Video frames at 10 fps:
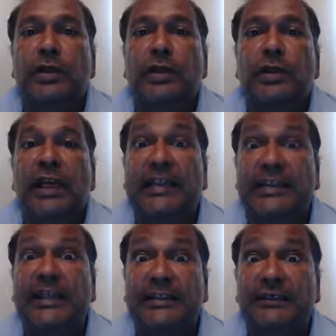And
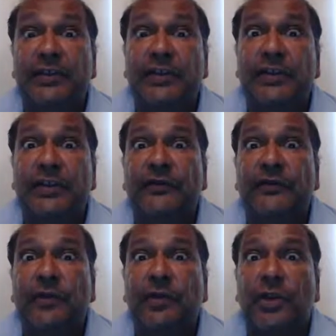yes, if you're doing it
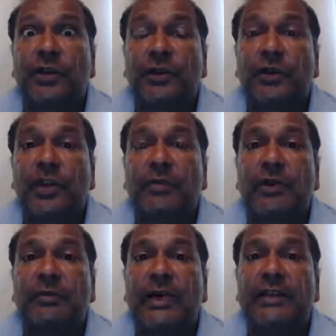for work, you want to be
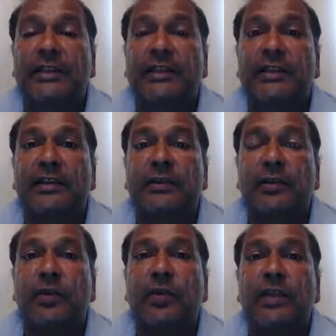monetarily
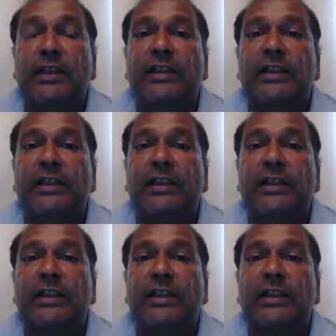rewarded.